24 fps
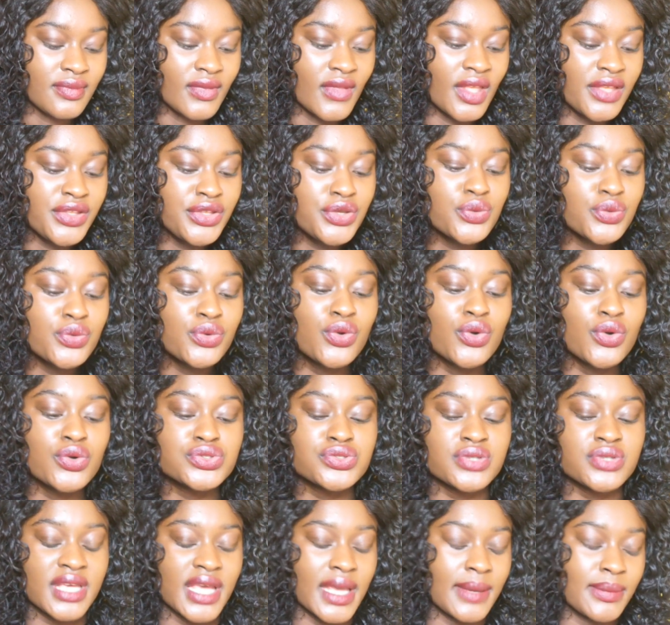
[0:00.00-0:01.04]
you will go to
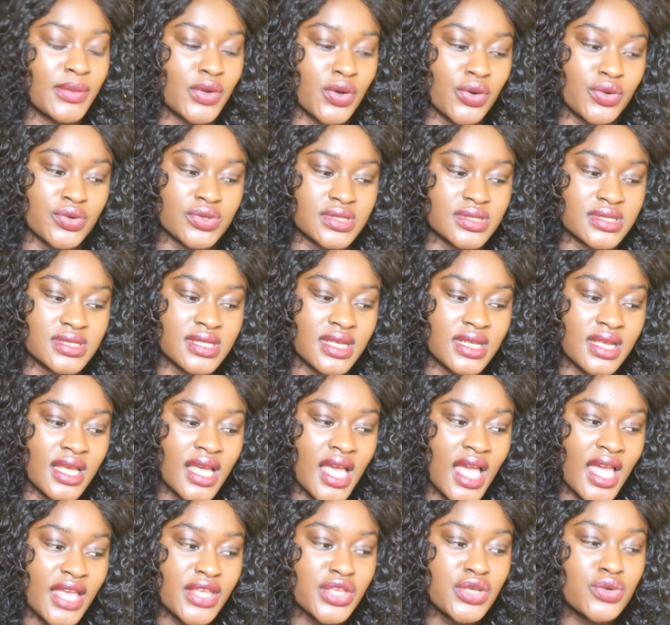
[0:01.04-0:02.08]
Cape Coast,
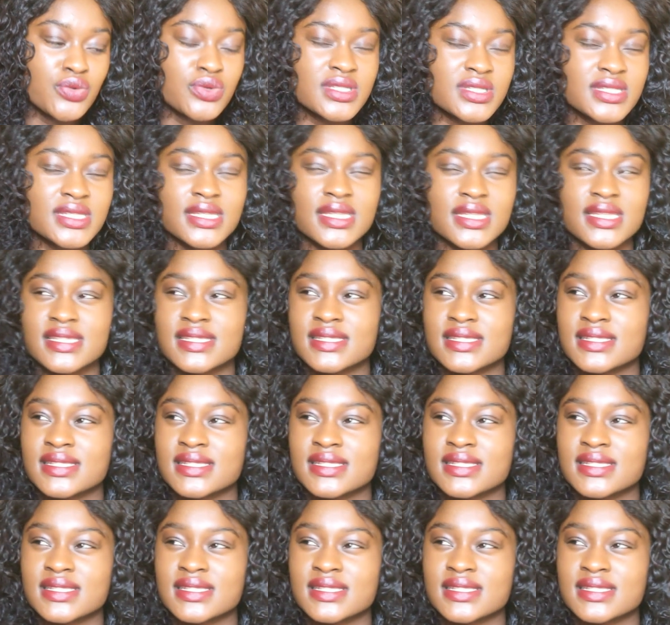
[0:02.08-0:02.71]
you will see the